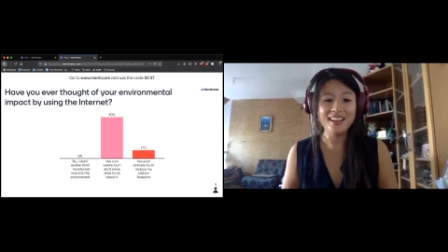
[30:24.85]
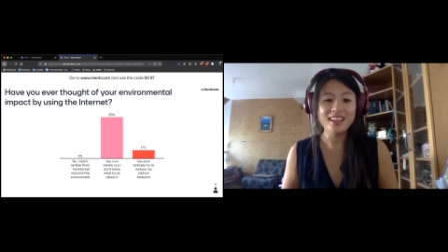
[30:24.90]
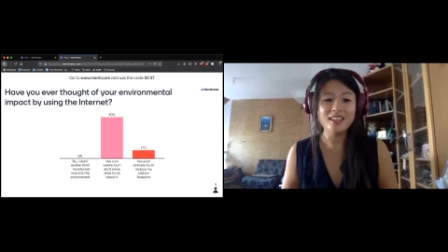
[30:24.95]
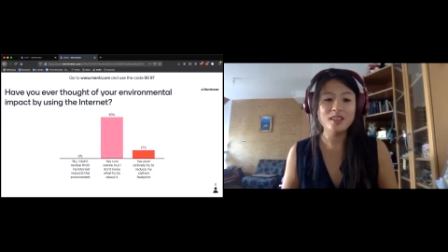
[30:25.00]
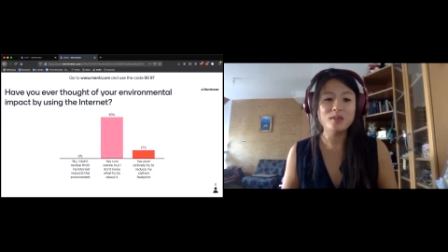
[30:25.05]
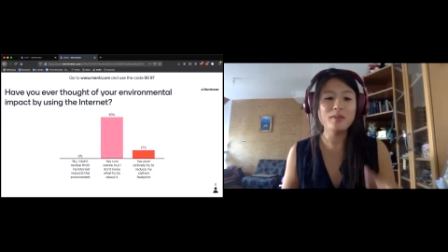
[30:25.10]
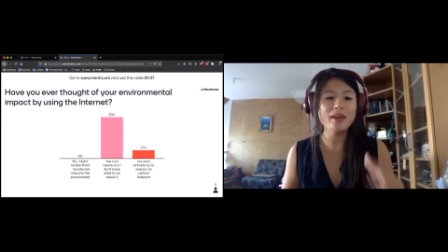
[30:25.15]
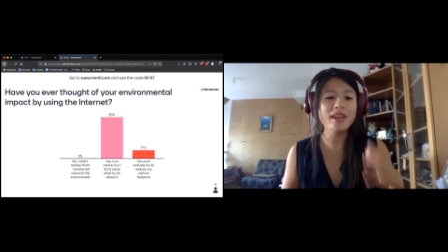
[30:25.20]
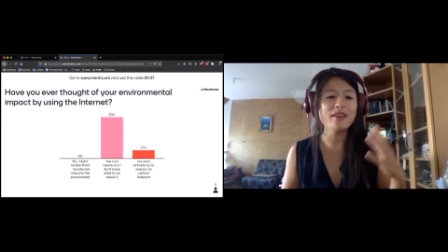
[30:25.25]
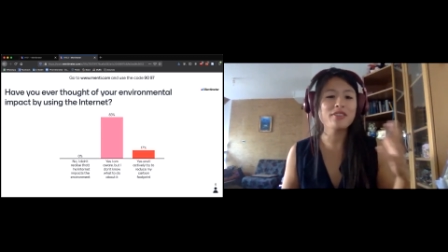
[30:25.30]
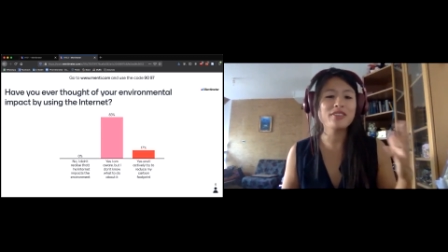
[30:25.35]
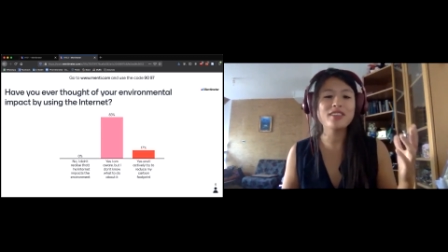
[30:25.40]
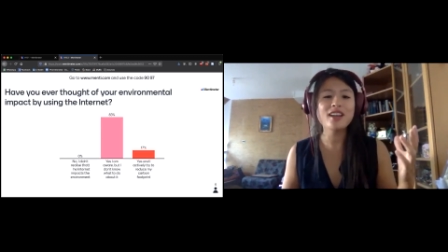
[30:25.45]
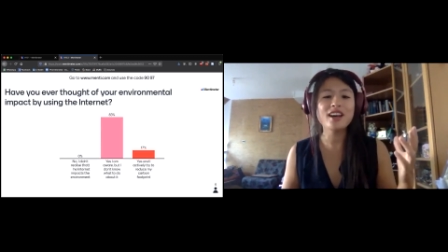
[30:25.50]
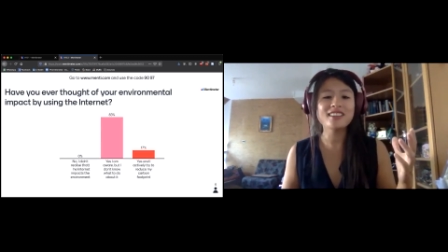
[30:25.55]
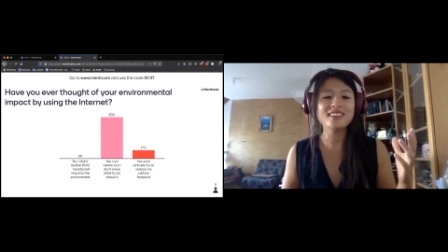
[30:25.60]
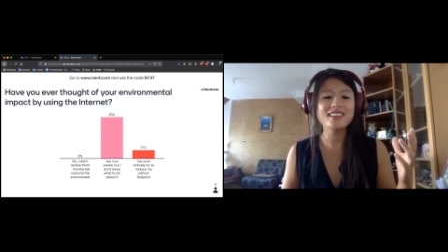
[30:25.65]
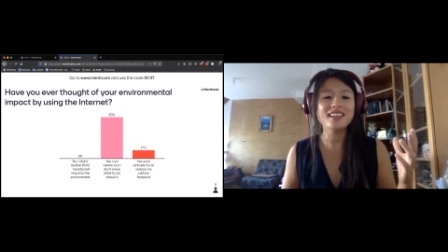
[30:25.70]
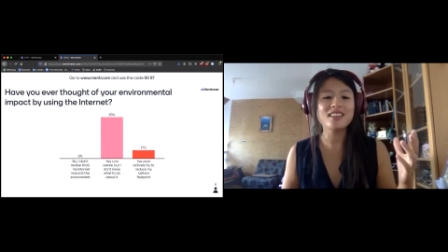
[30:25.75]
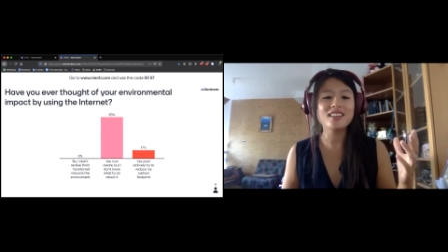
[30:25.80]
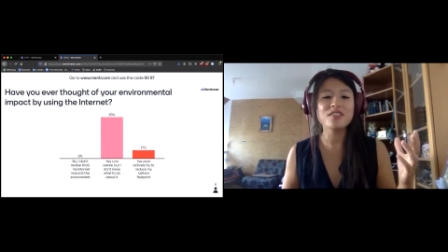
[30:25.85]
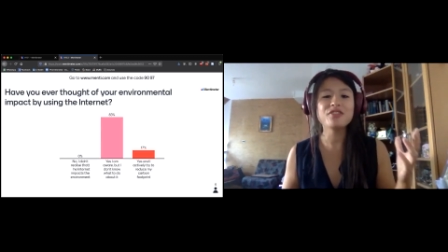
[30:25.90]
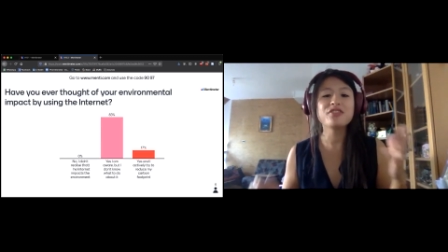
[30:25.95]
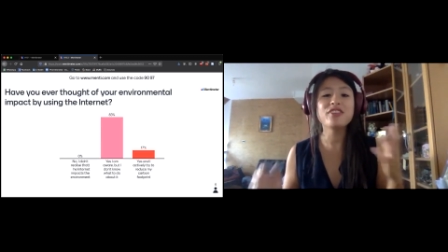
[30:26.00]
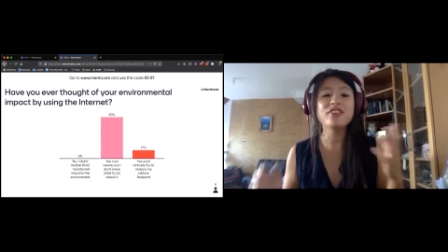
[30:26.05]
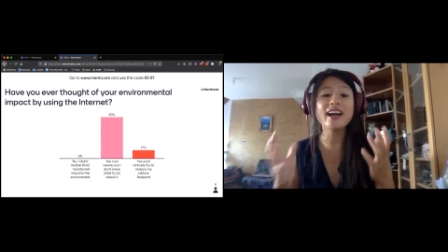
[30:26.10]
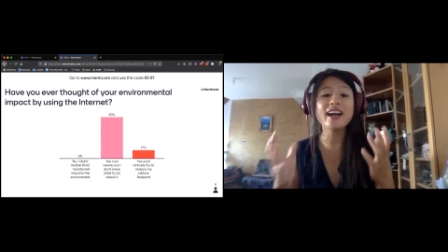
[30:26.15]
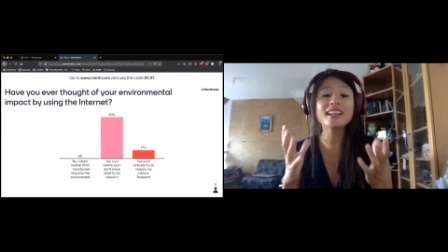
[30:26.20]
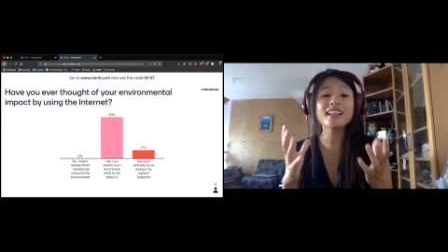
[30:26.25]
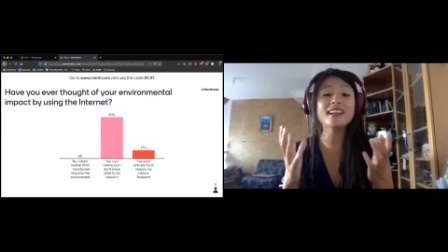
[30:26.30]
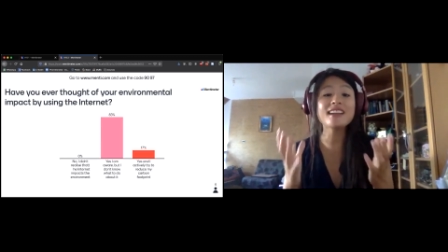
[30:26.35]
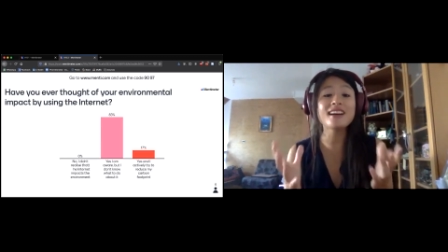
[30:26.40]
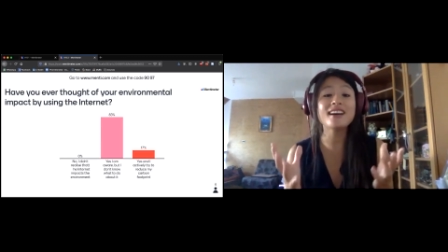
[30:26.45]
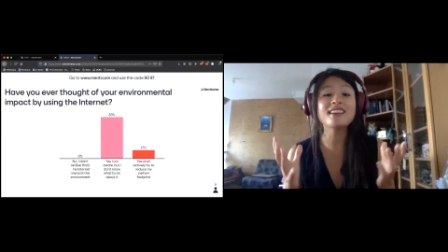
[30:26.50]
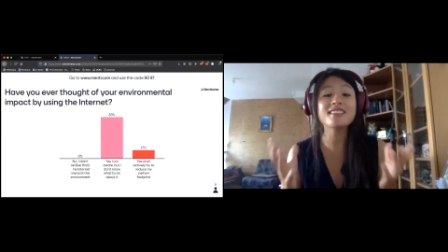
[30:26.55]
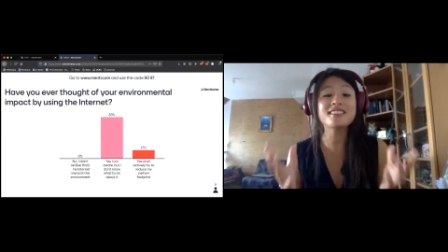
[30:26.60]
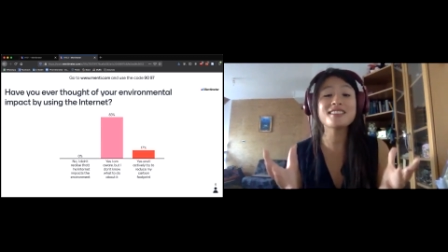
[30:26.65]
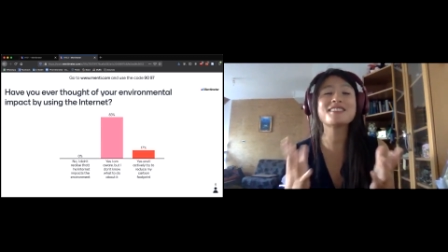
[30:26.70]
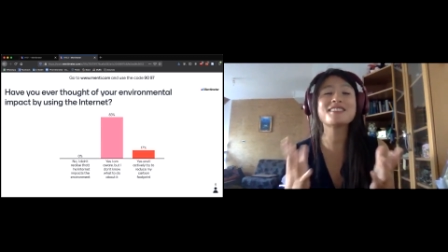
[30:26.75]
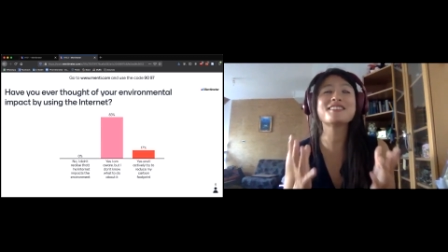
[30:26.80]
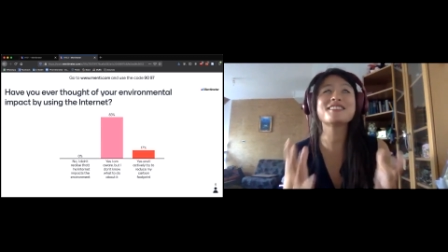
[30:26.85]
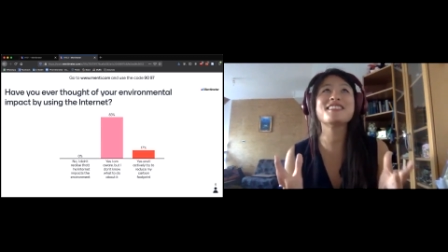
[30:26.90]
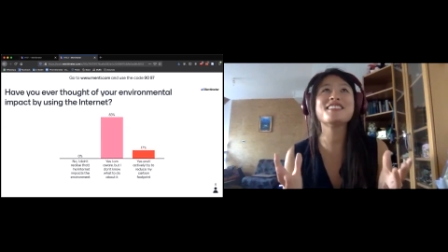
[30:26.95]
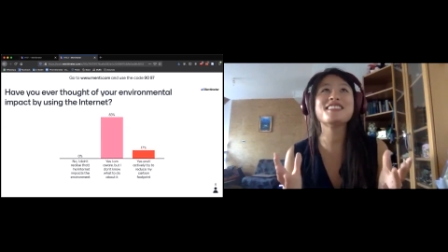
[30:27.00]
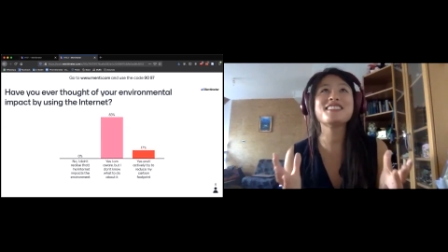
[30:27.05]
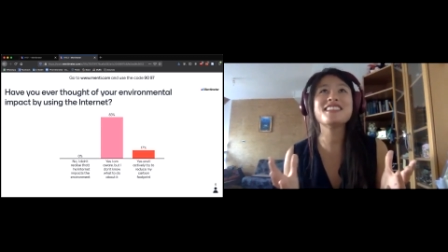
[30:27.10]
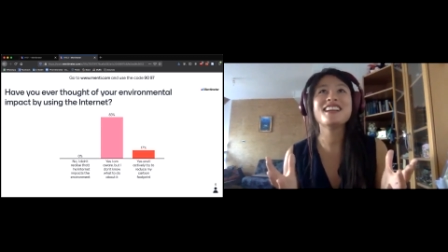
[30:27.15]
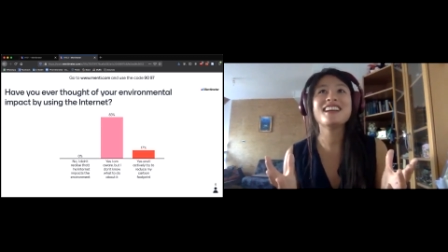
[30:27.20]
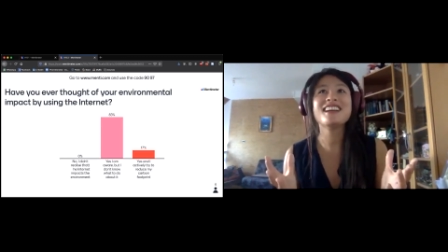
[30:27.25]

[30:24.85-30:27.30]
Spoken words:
You may have thought that you finally understood